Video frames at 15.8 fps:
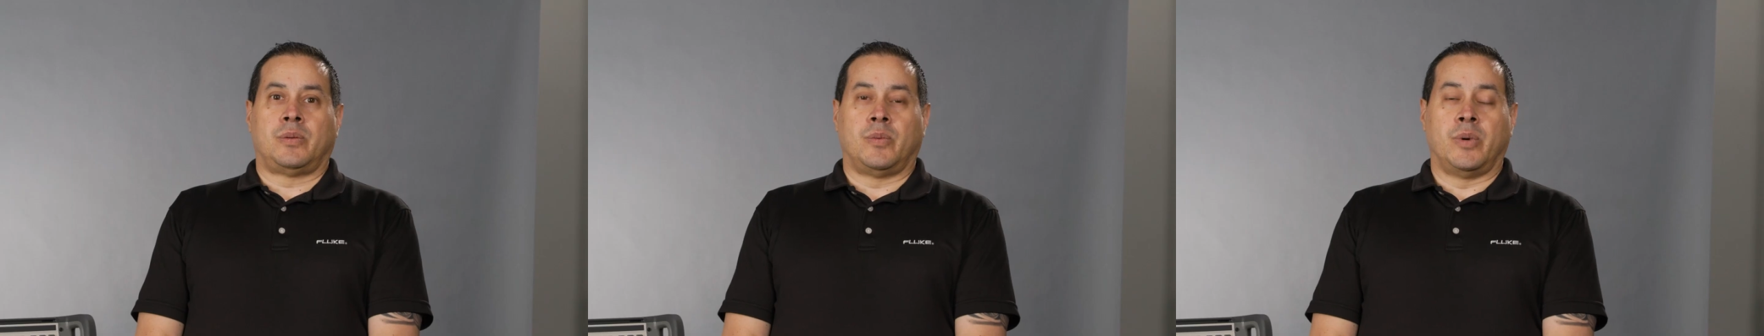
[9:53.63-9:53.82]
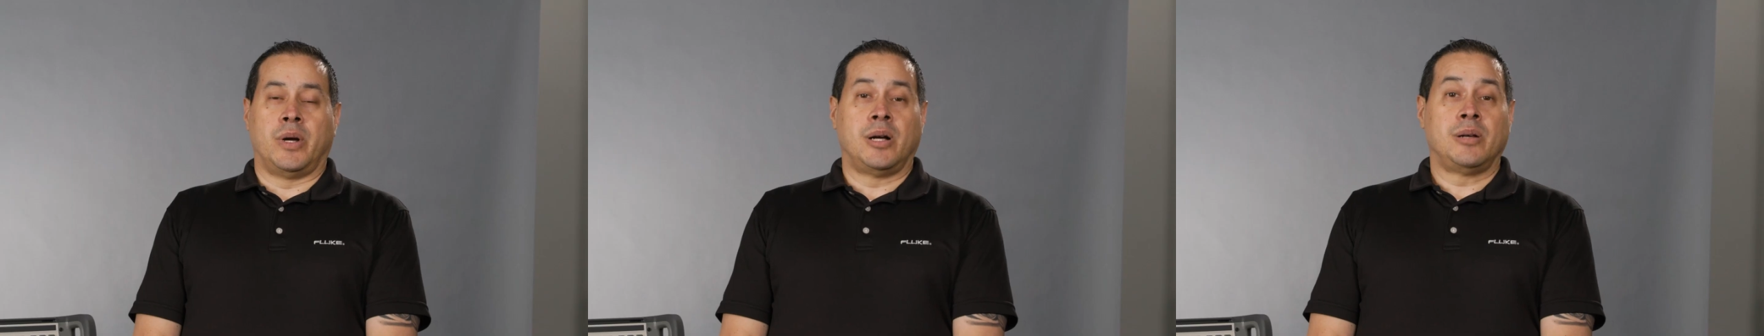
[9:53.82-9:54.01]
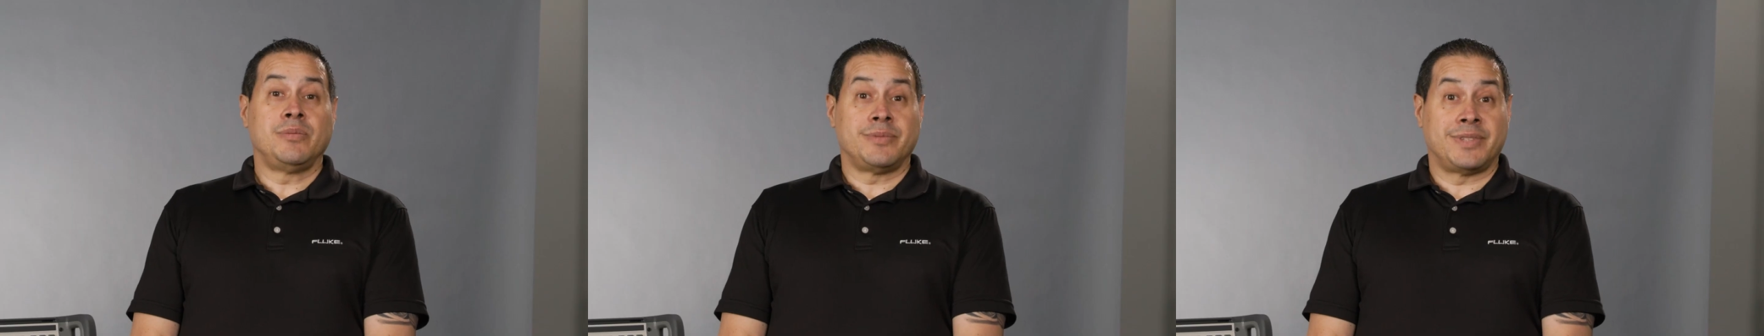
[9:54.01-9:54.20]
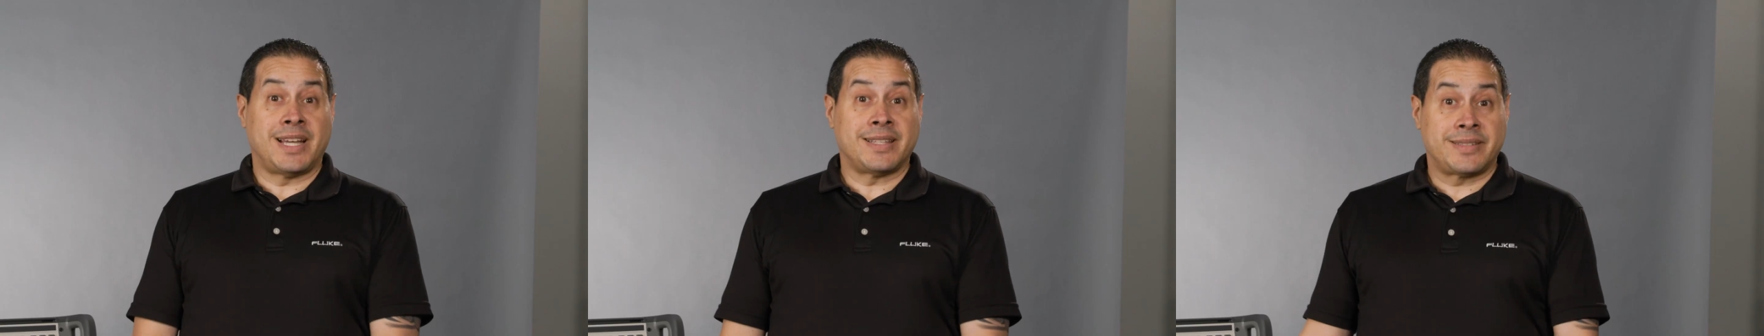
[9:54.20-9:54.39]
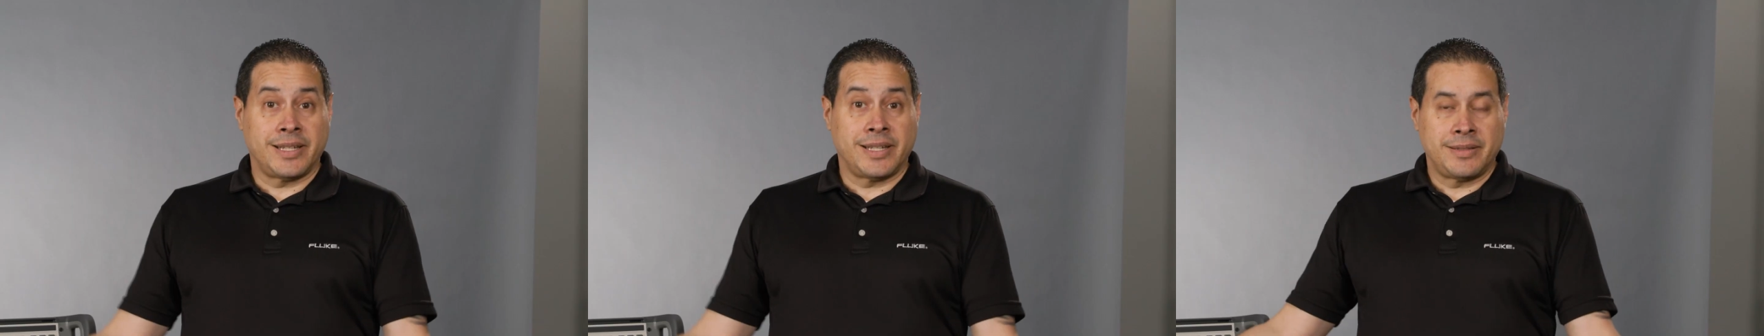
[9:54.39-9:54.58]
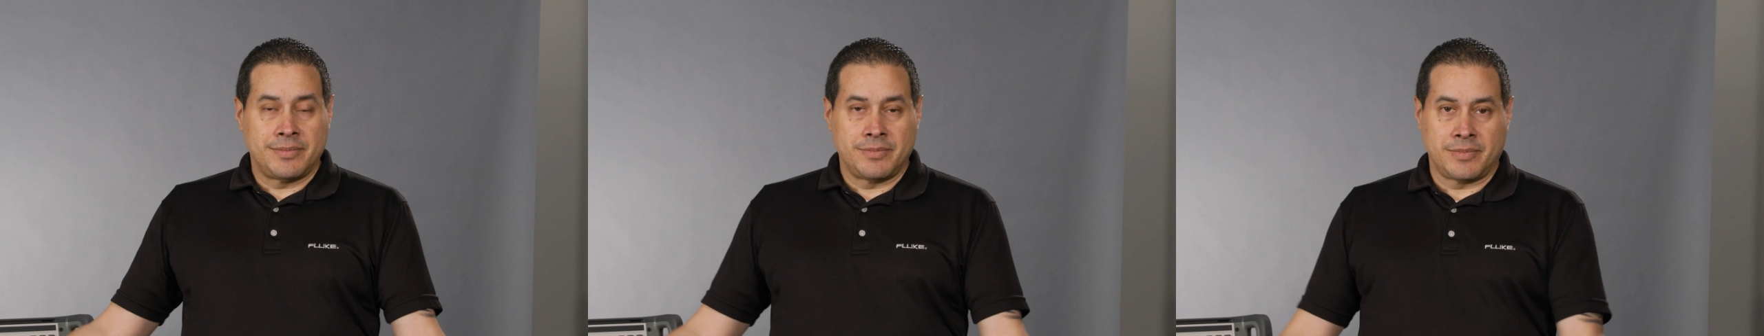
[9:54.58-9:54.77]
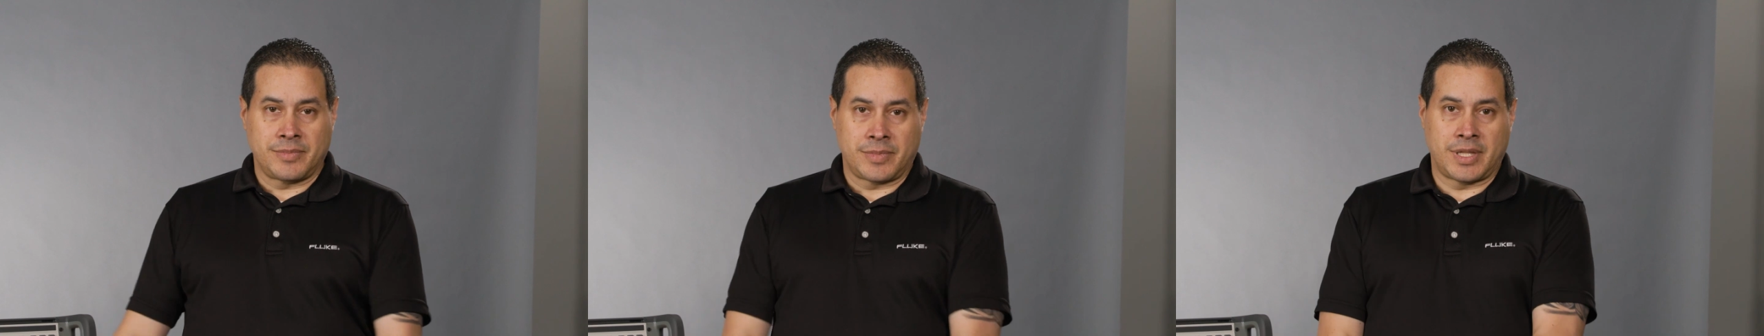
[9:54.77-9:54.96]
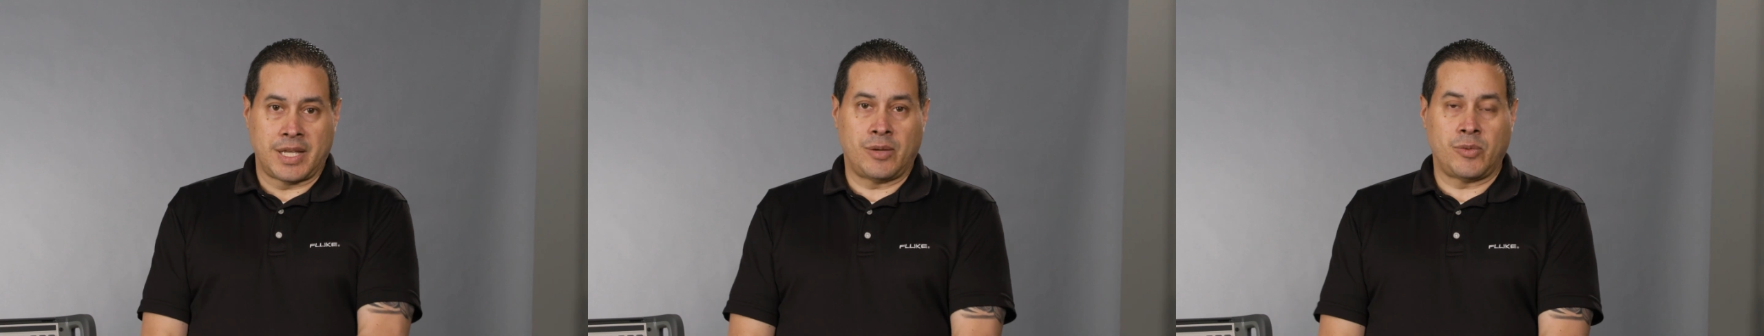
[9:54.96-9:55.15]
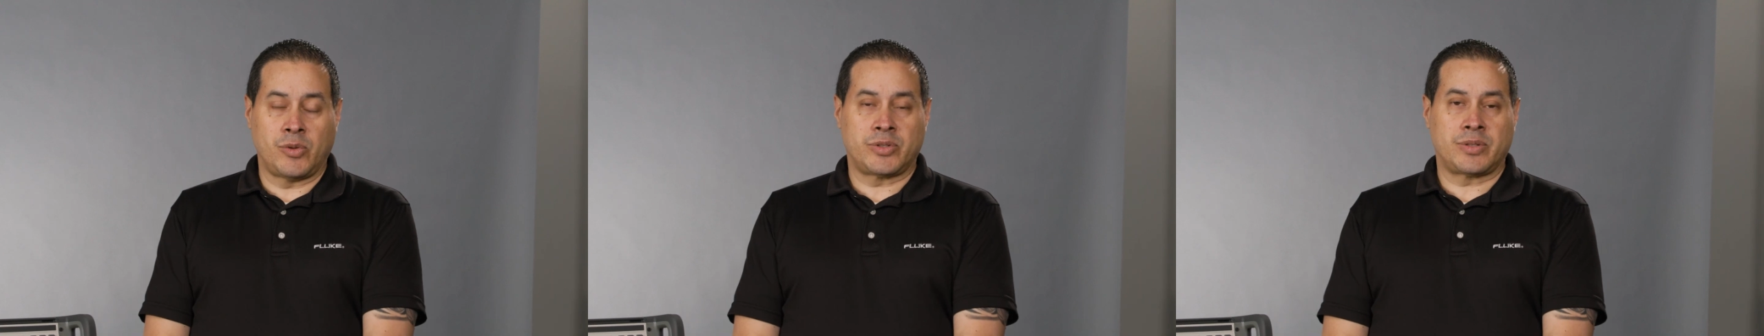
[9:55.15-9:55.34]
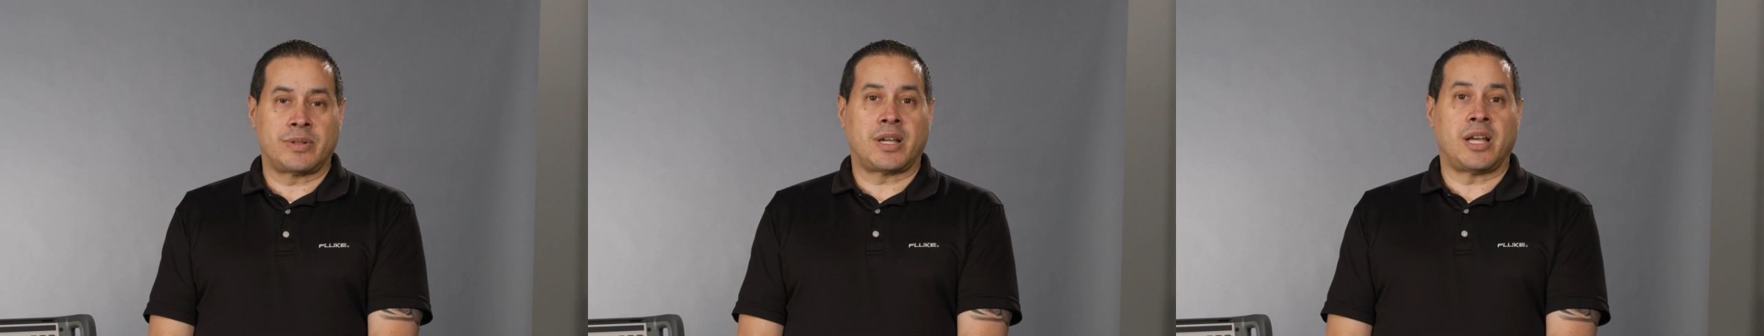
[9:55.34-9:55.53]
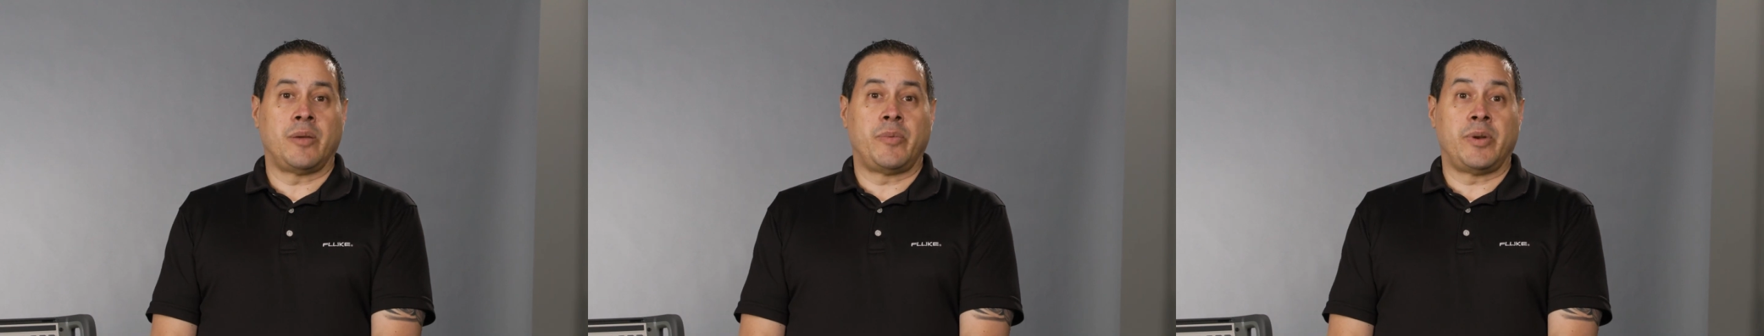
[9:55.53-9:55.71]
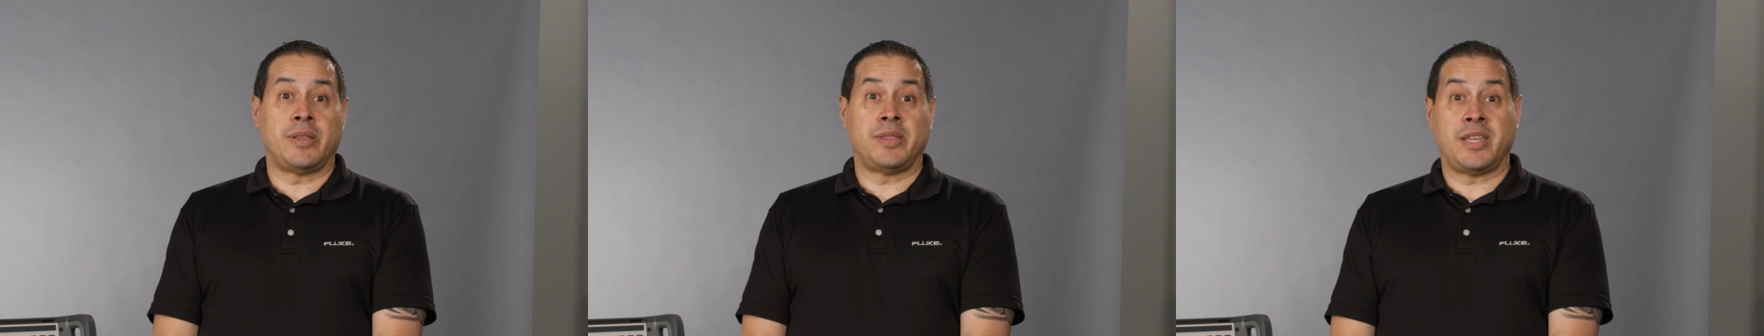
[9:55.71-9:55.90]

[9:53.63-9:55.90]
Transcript: Well, that's it. That was calibrating